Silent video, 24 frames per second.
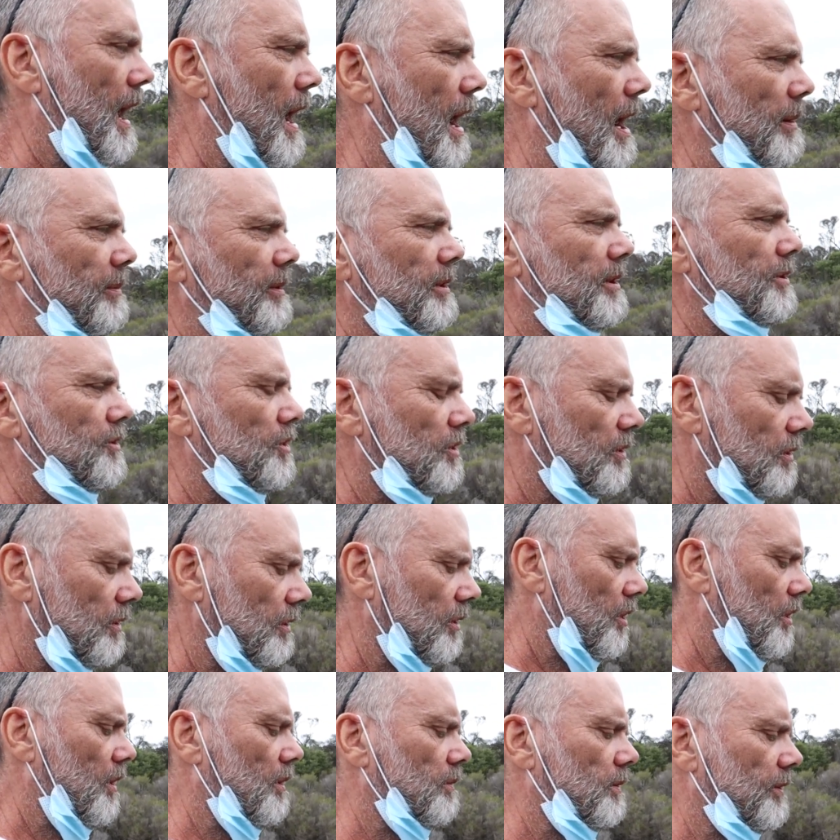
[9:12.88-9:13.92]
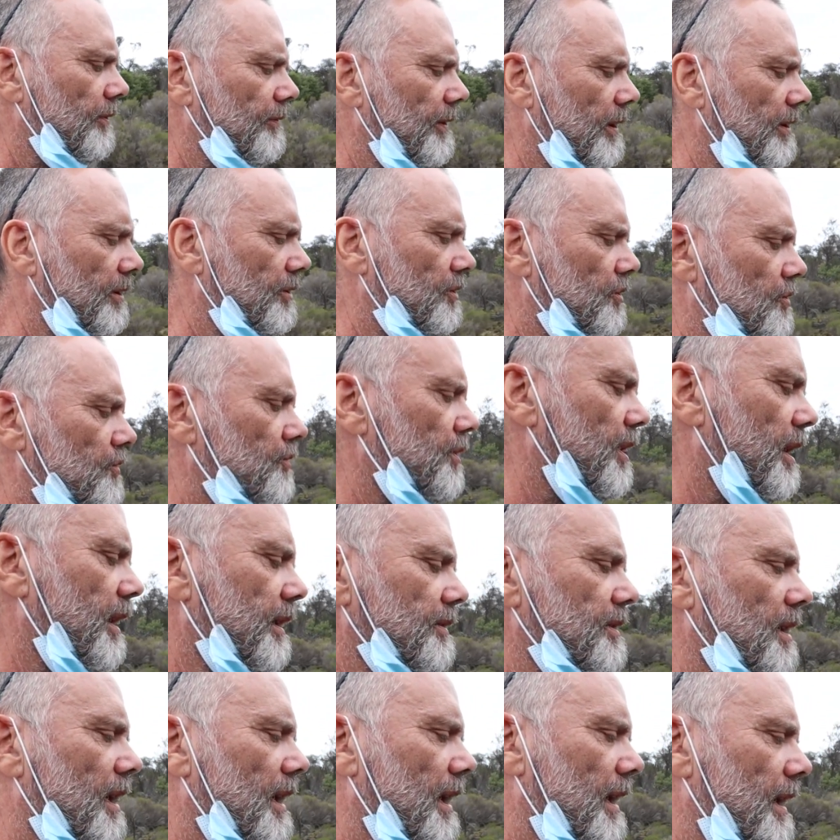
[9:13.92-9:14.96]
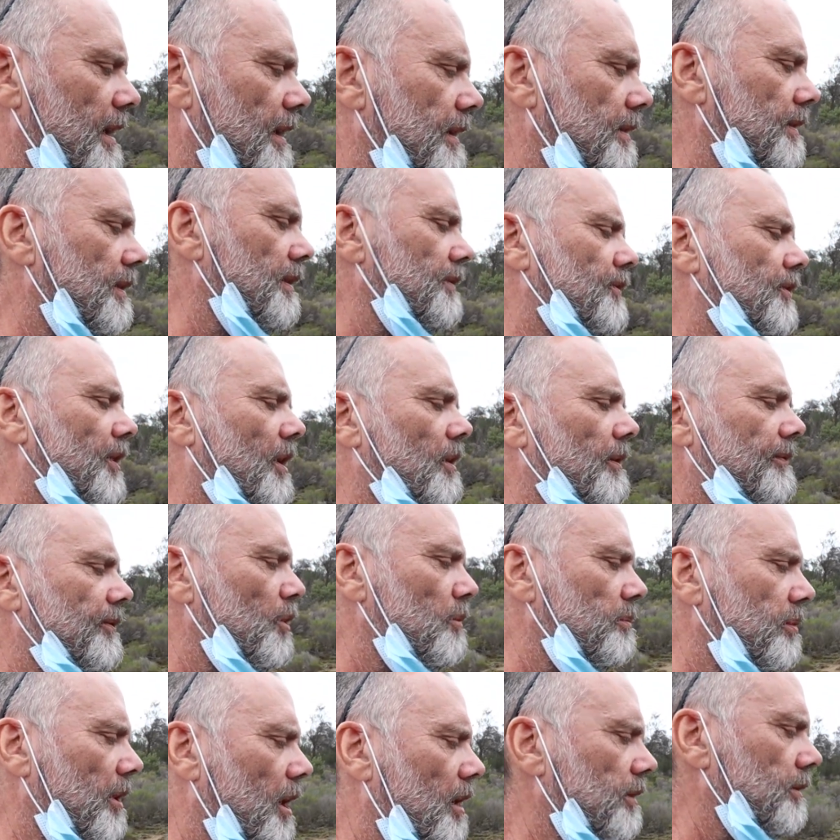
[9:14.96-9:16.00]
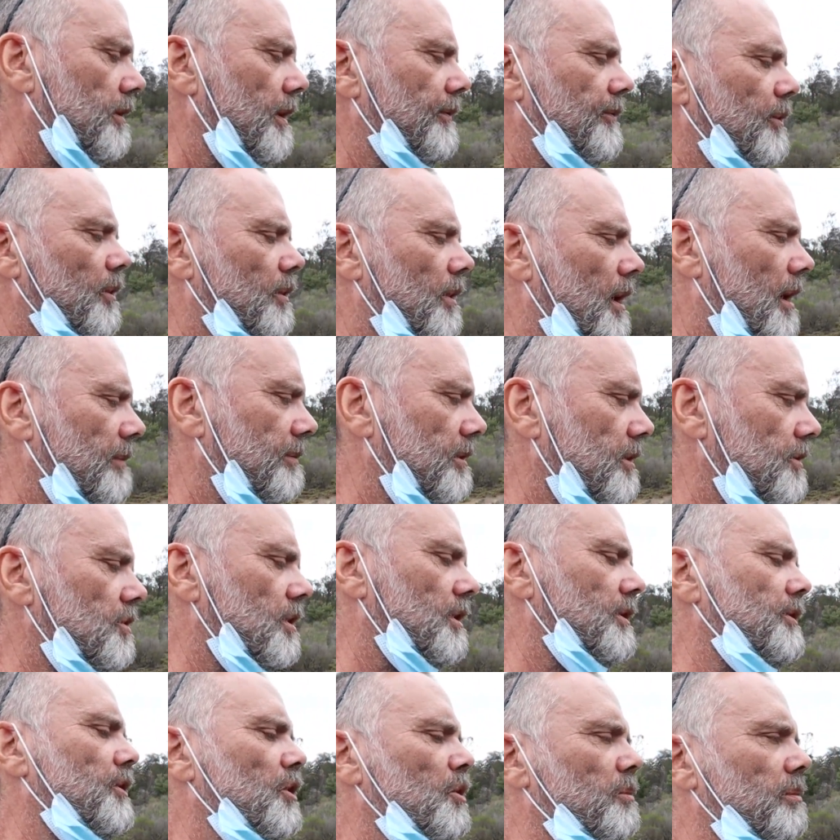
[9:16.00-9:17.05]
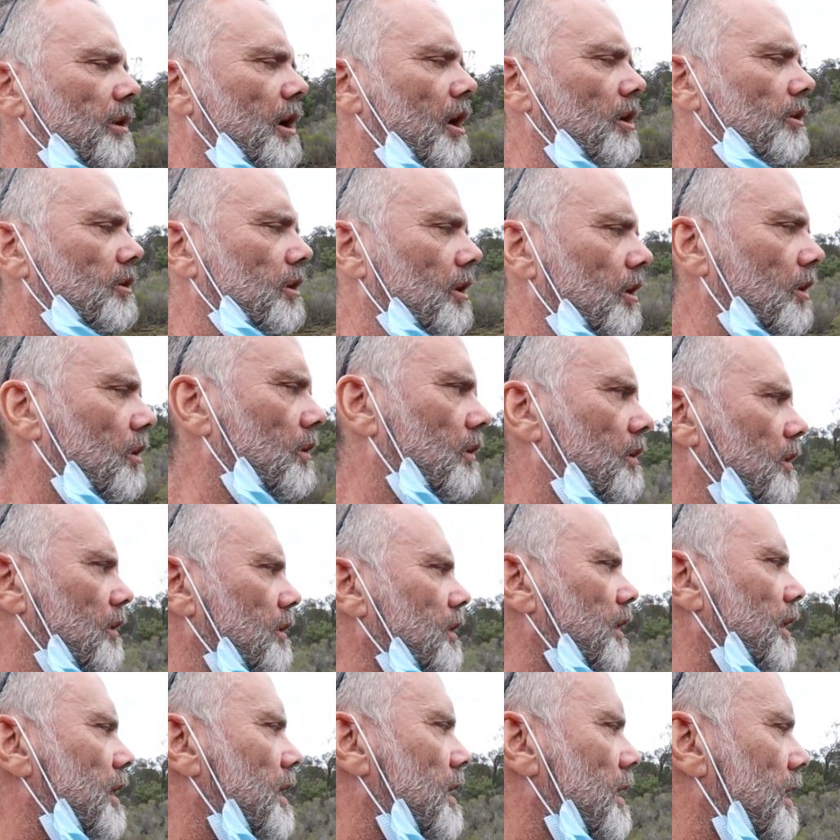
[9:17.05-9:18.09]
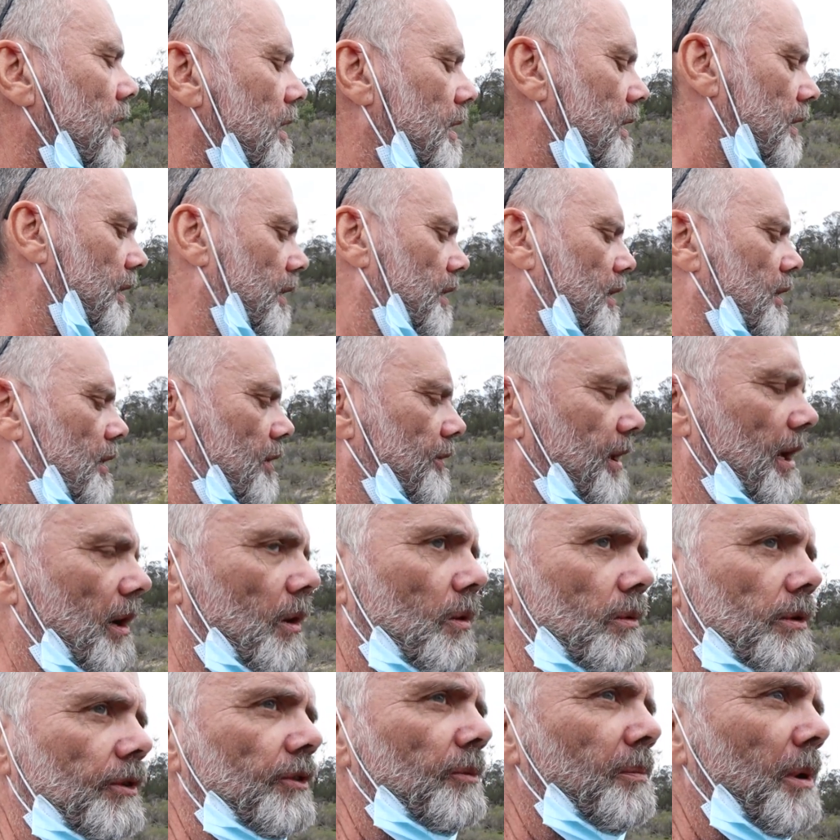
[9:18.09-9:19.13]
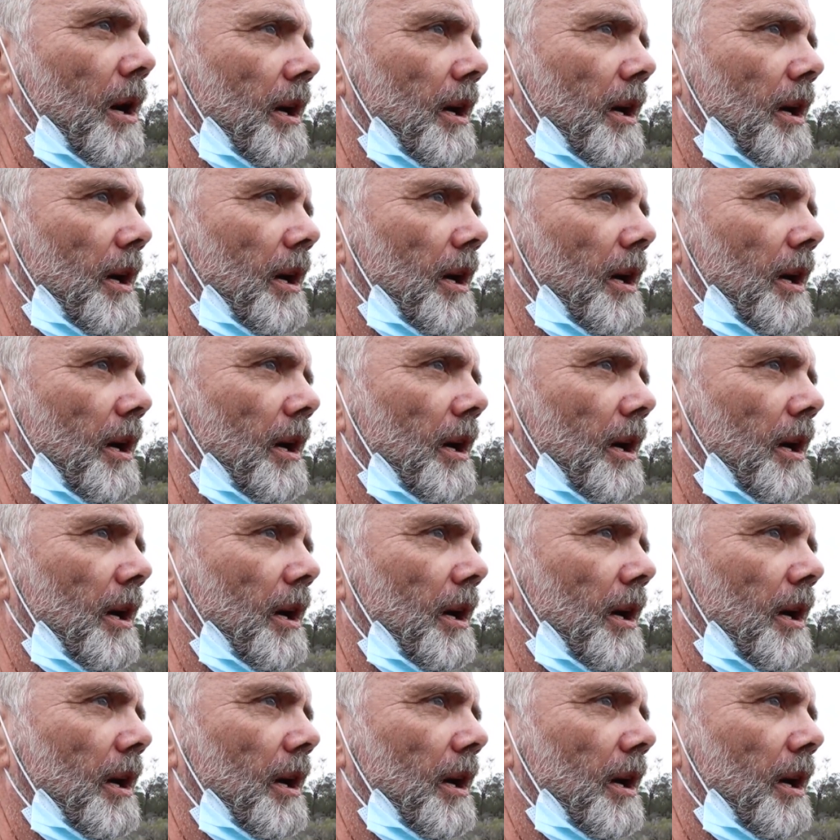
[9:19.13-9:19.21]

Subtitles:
Aboriginal law was very strict, and so if you're Aboriginal and you broke a law, the elders